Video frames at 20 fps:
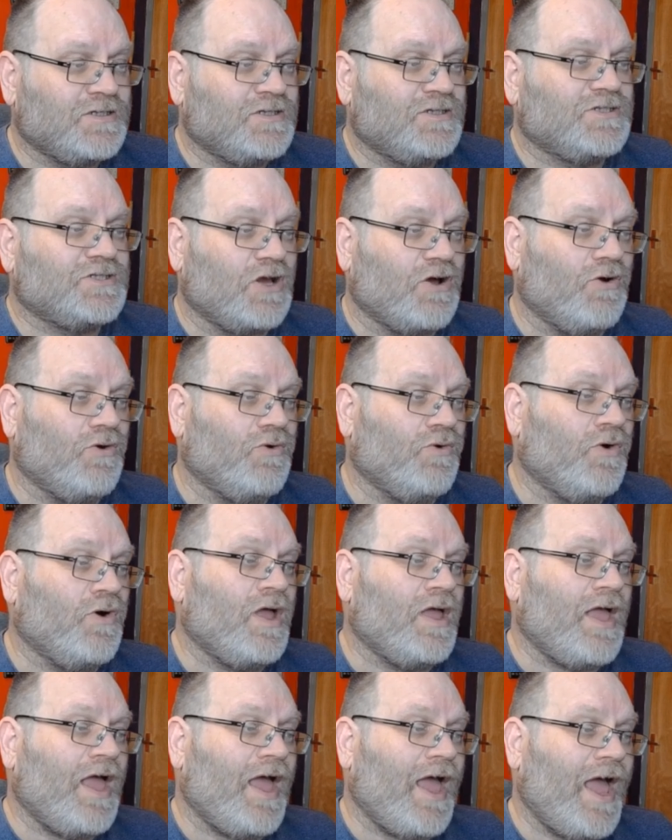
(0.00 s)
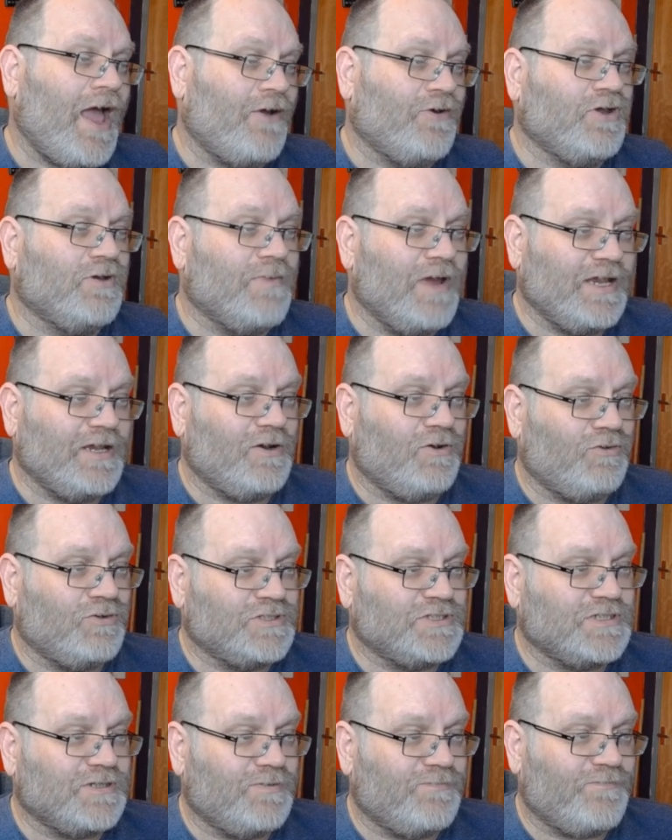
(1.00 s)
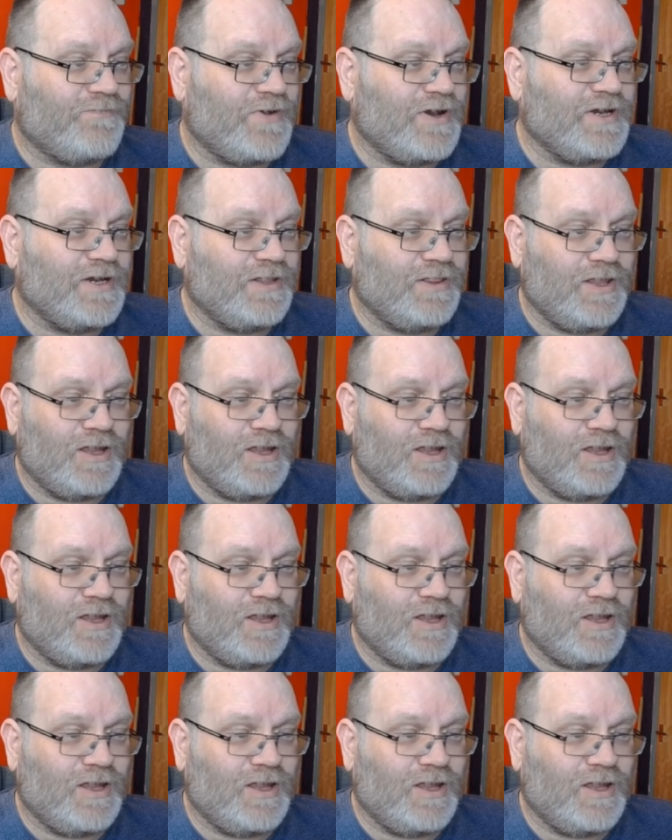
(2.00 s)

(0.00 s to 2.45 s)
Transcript: So how you made a long-term friend in the